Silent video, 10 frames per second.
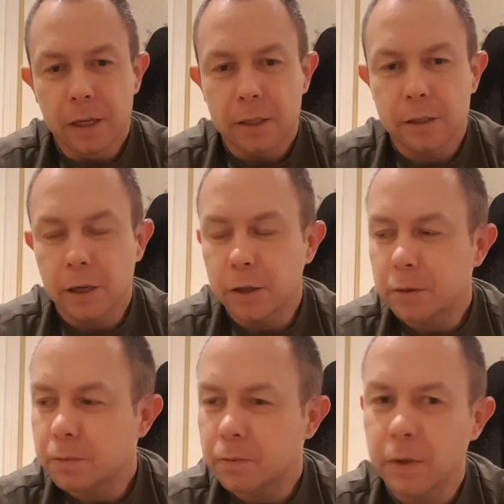
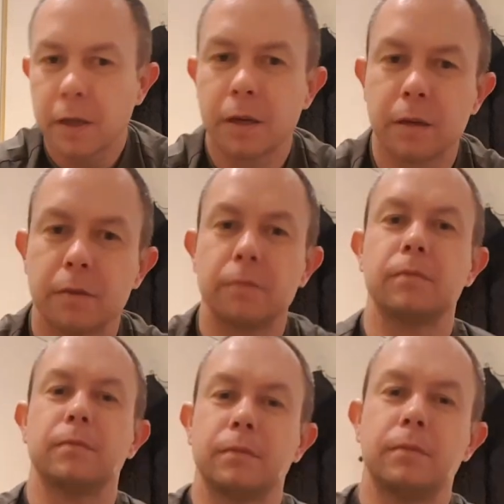So,
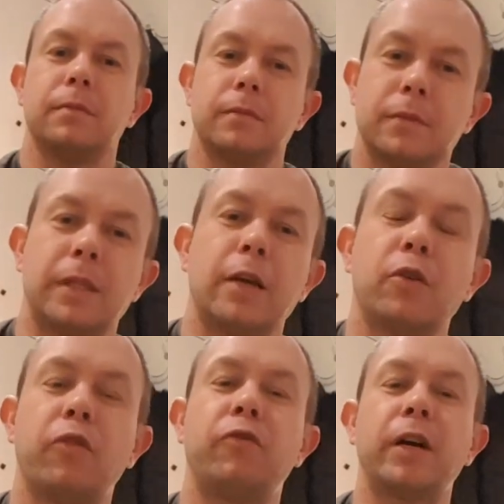take
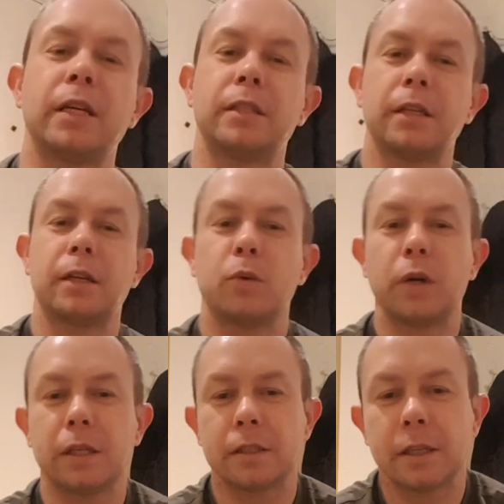your fucking chicken
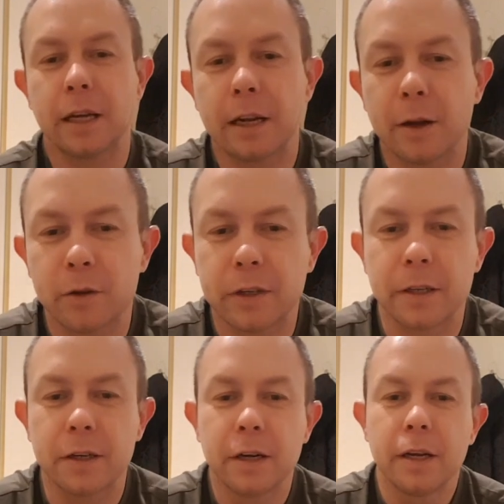wings and get out of here,